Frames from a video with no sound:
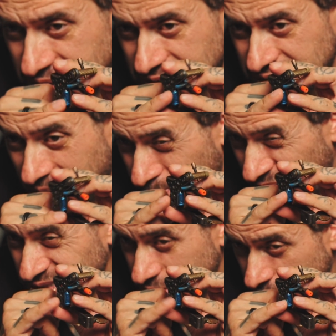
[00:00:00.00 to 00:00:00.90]
this
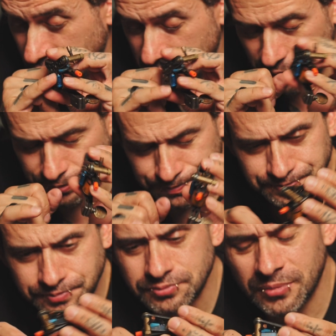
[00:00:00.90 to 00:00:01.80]
capacitor here,
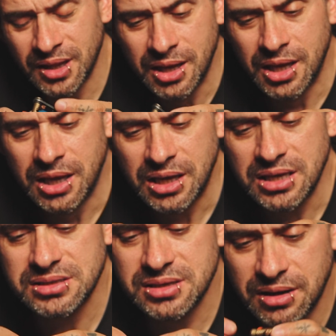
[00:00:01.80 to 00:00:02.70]

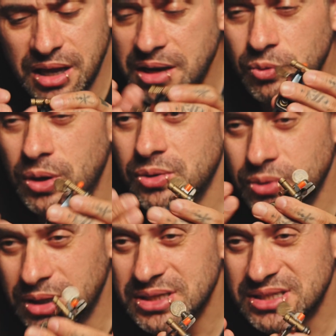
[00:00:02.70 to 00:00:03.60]
is anyone
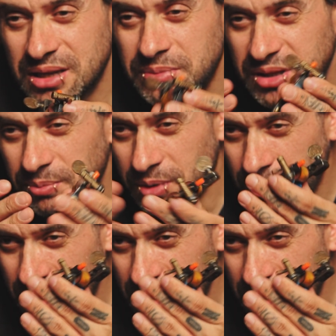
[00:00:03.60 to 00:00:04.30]
who understands a bit about